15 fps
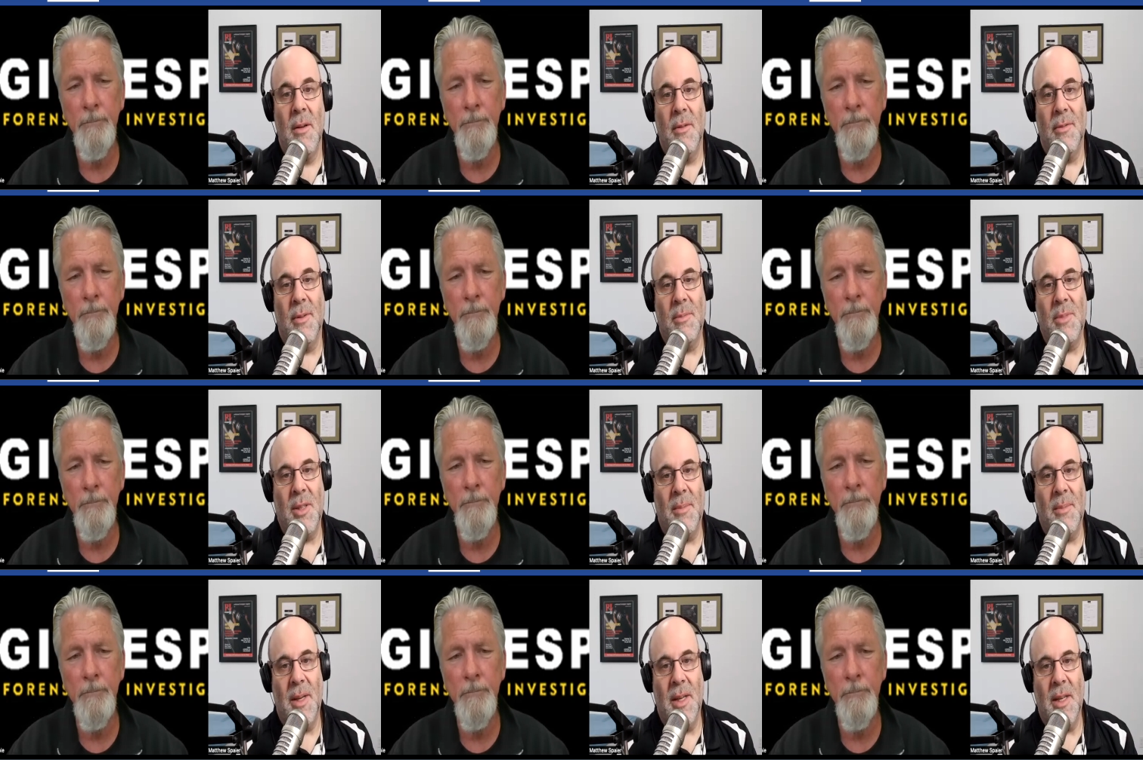Speaker 1: from
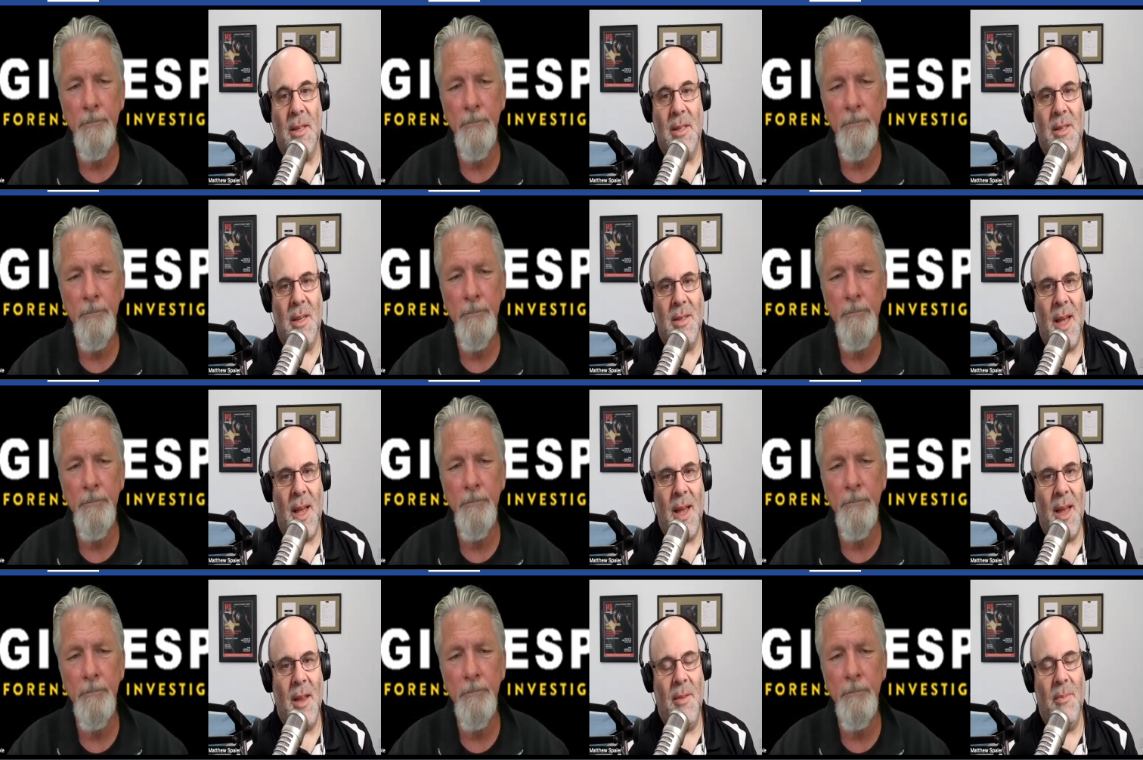somebody that says,
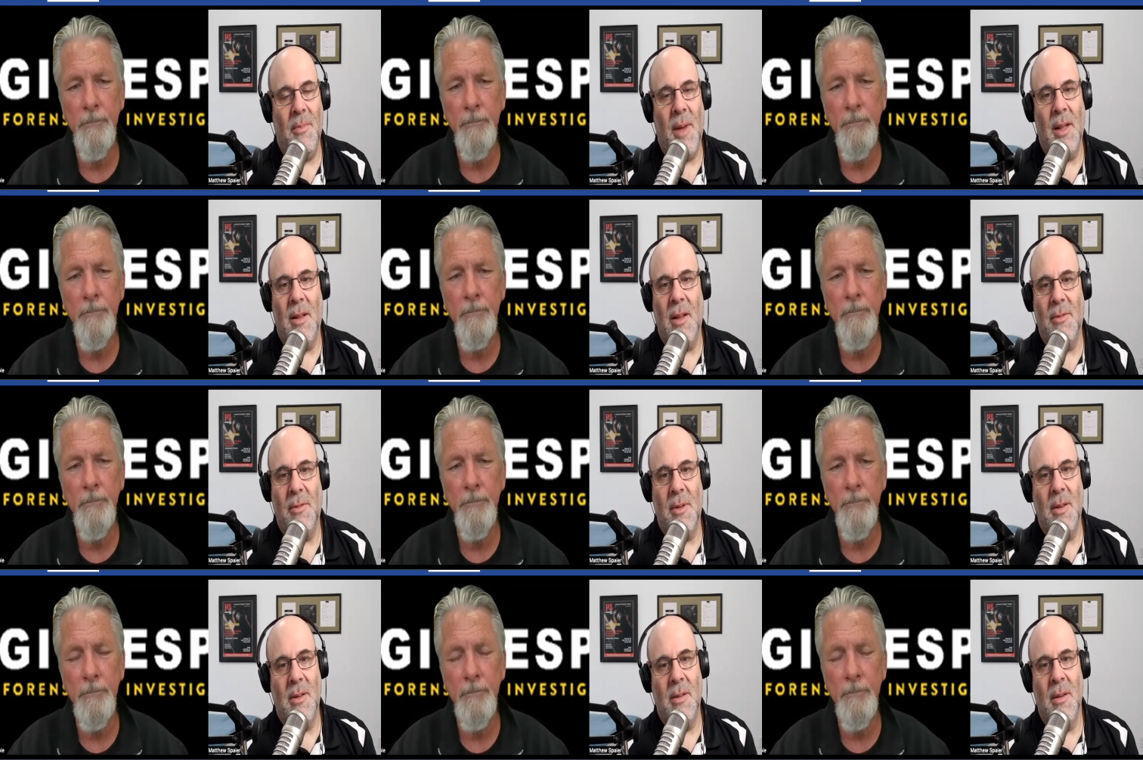"Hey, my loved
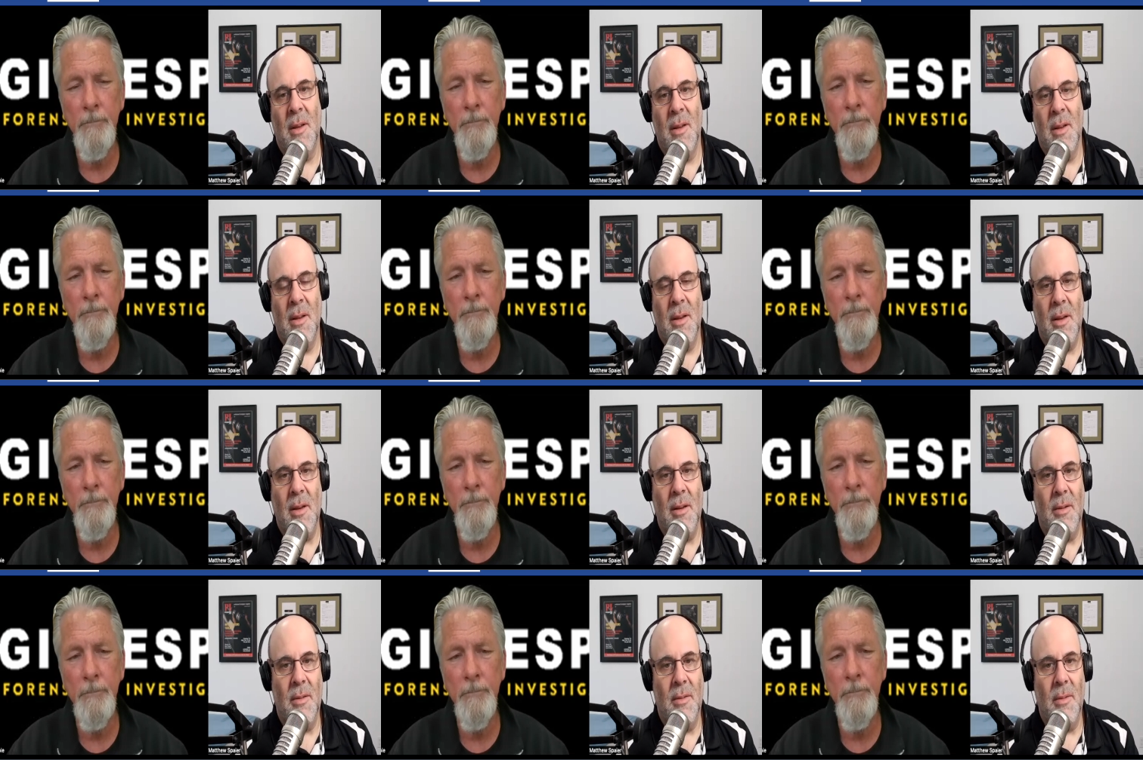one, you
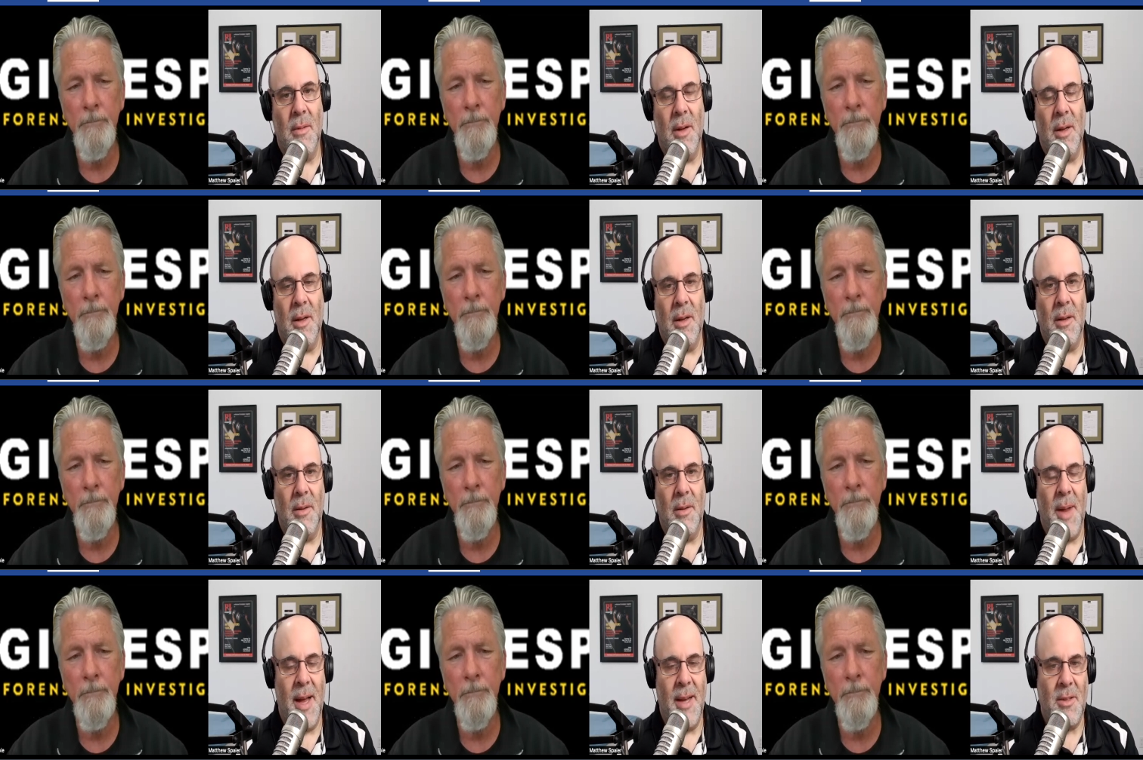know, uh,
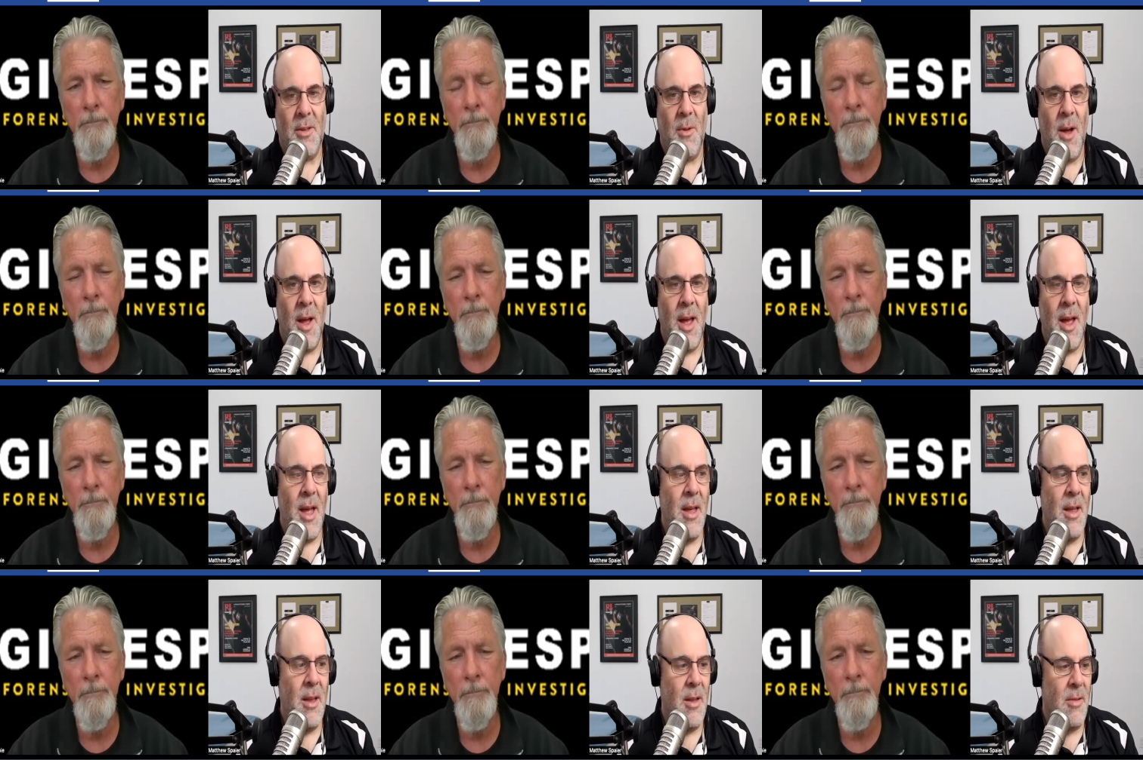passed
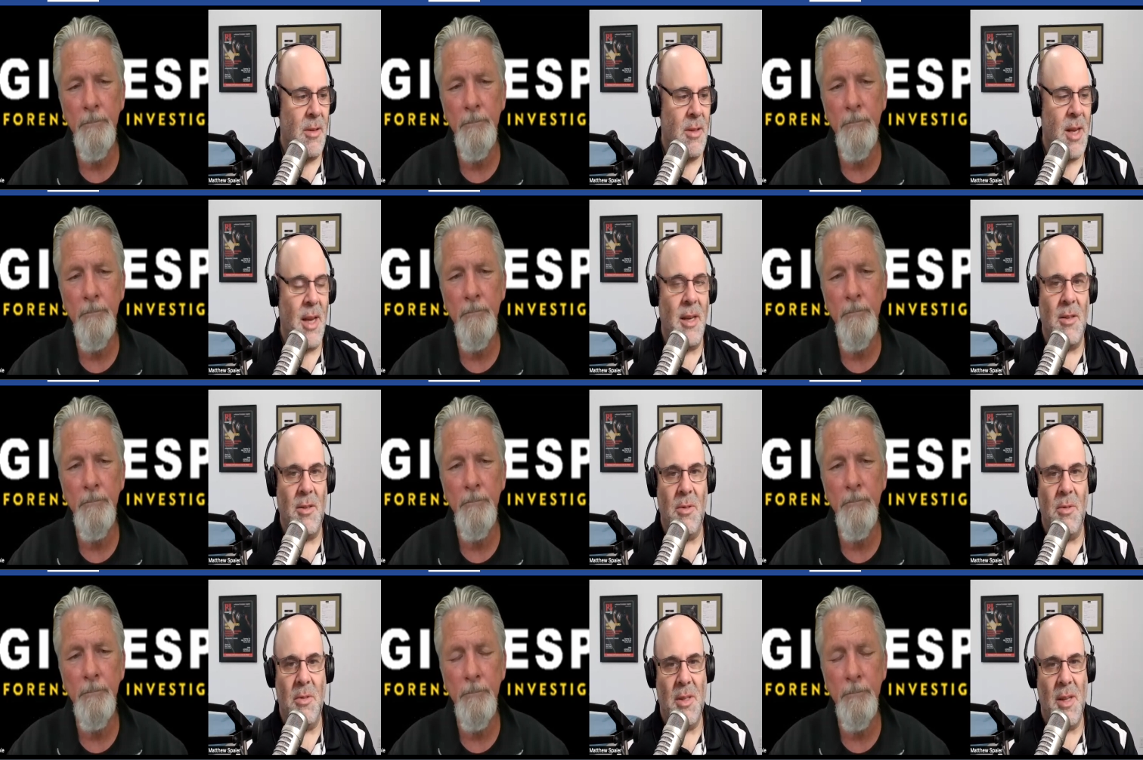away. They're saying it's
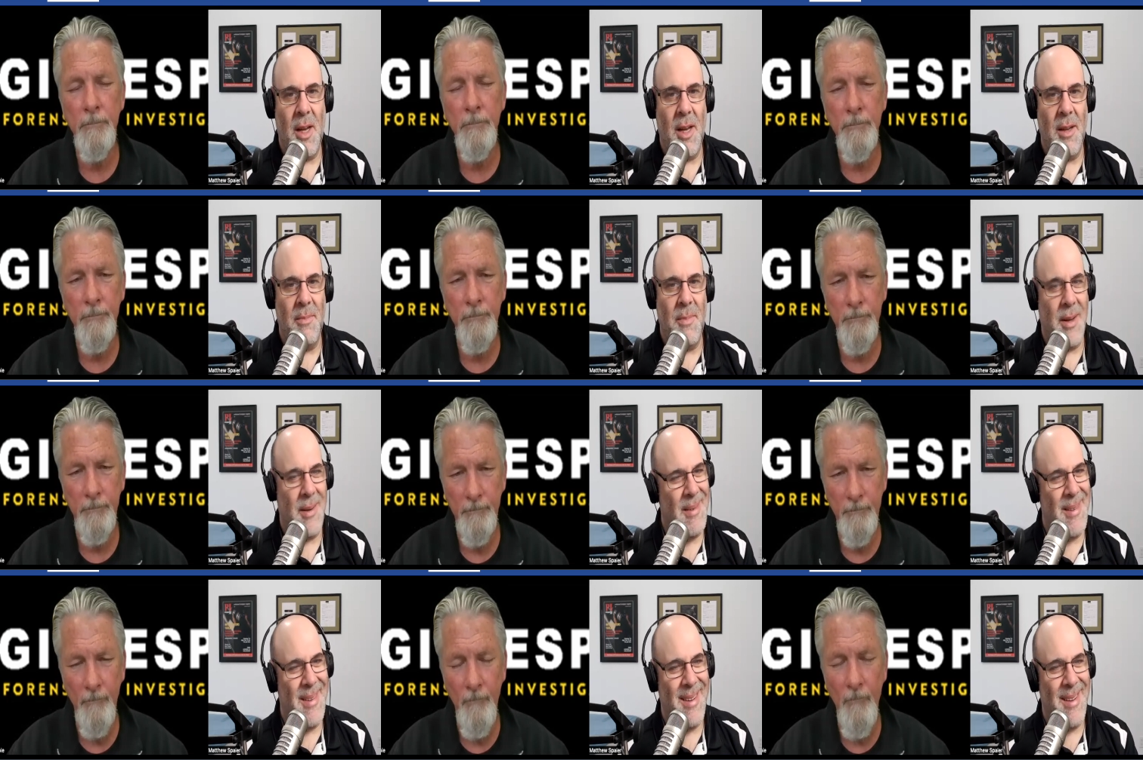suicide, but
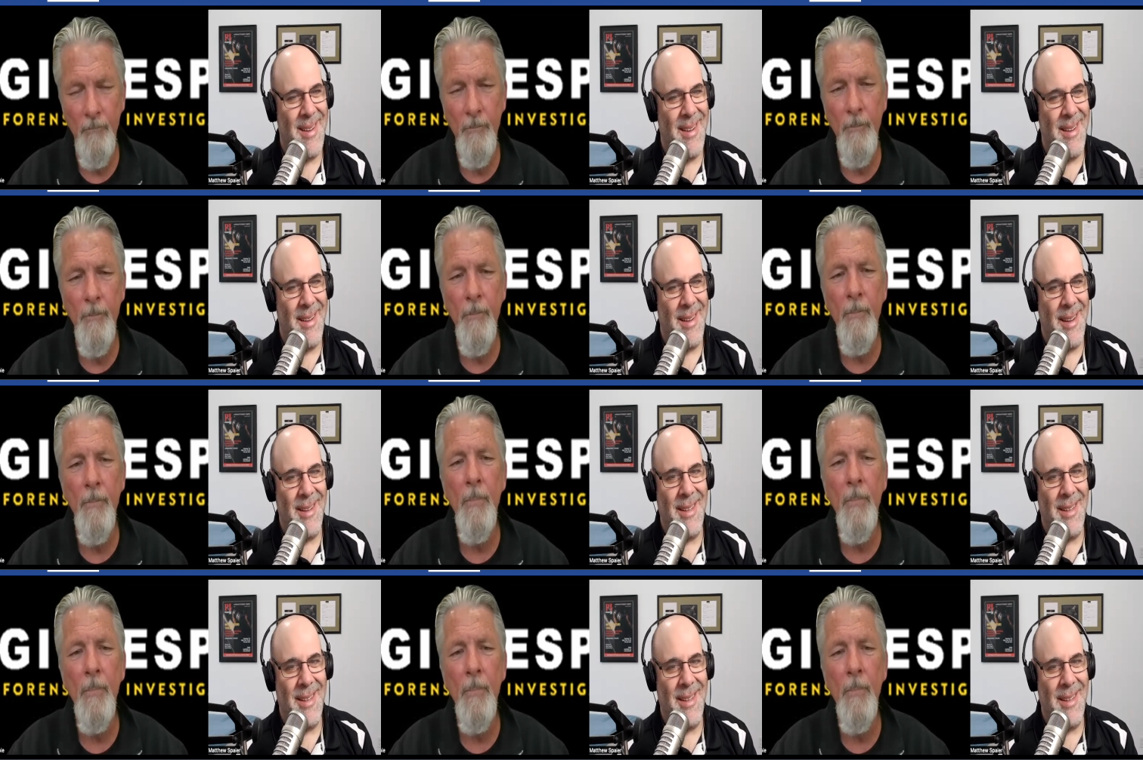eh, I